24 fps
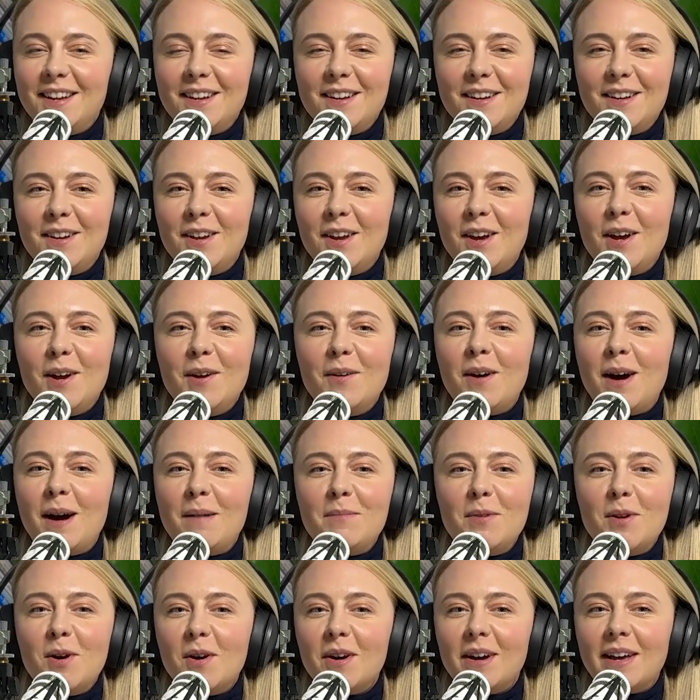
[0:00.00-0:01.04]
No, I'm
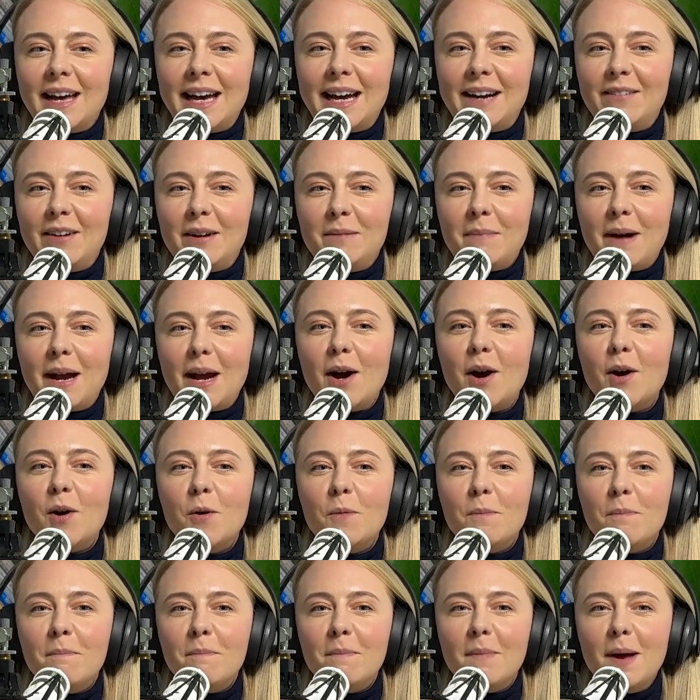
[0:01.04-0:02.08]
not, Karen.
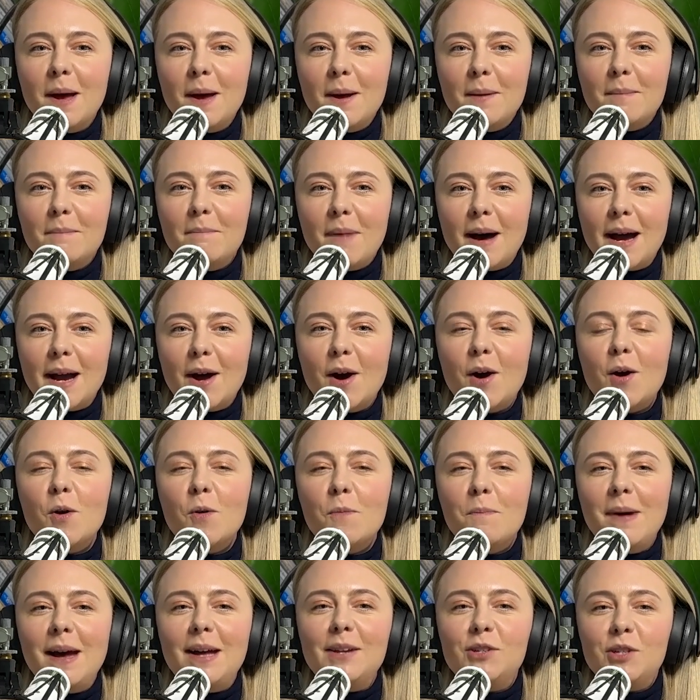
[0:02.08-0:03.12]
My whole
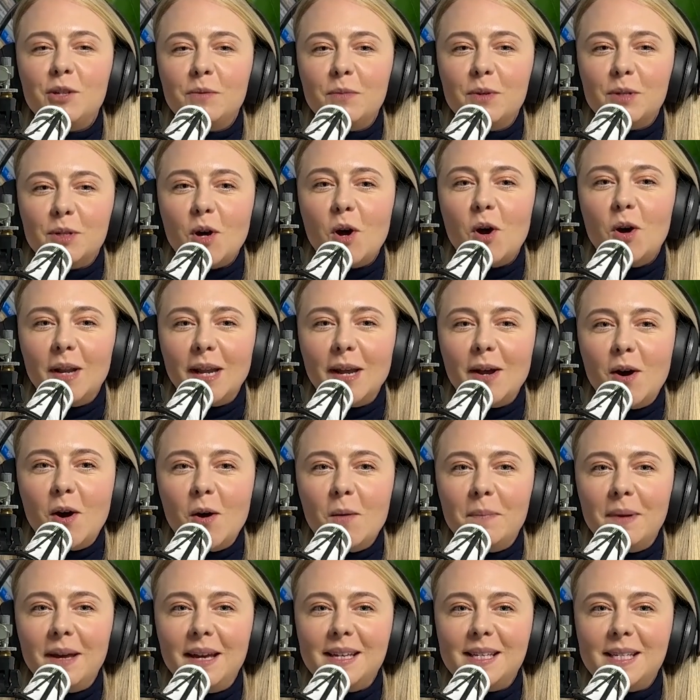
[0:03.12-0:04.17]
bedroom was Holly
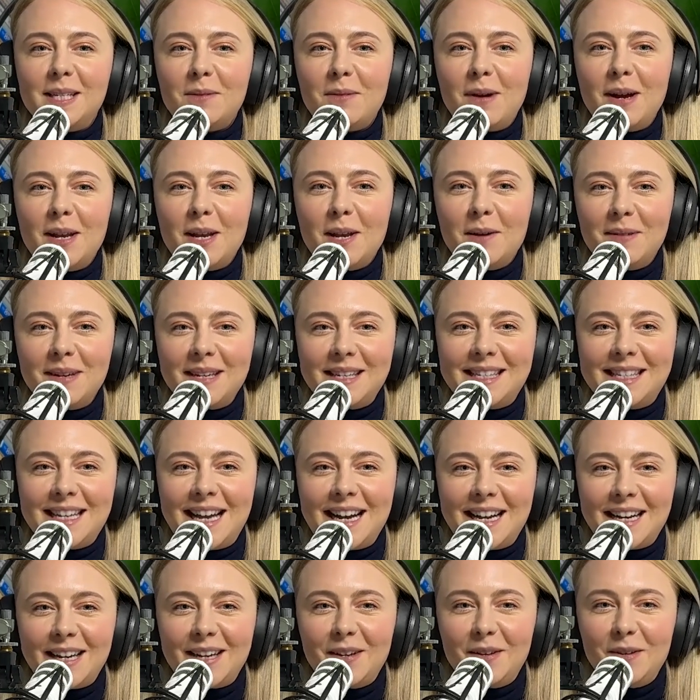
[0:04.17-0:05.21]
Hobby, so I know
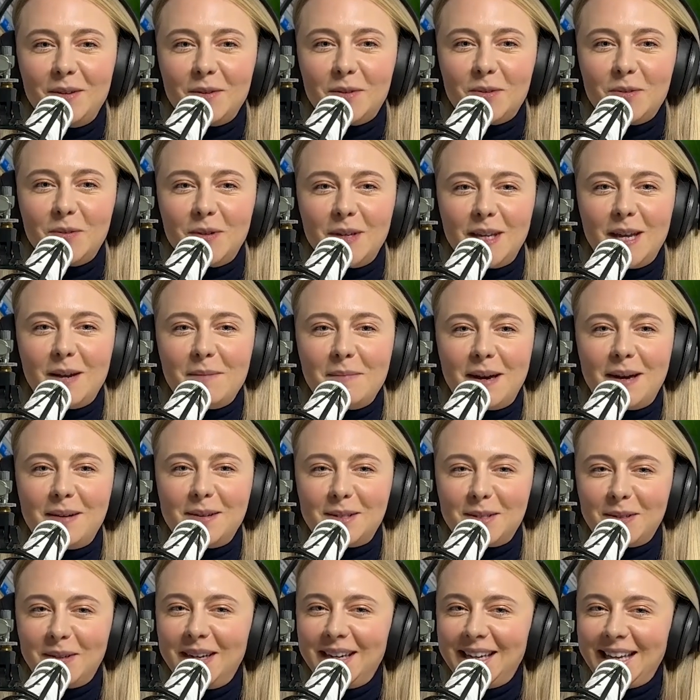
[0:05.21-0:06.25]
exactly who you're talking about.
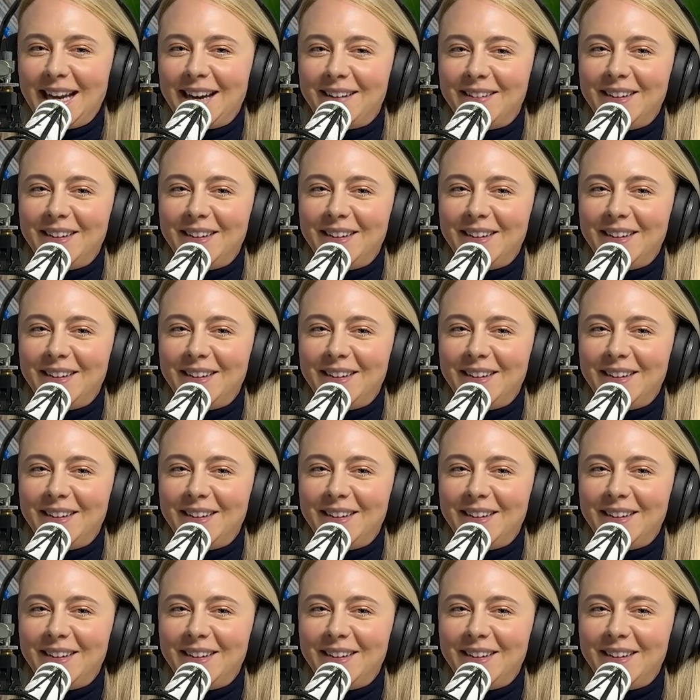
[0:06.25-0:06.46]
Sorry, carry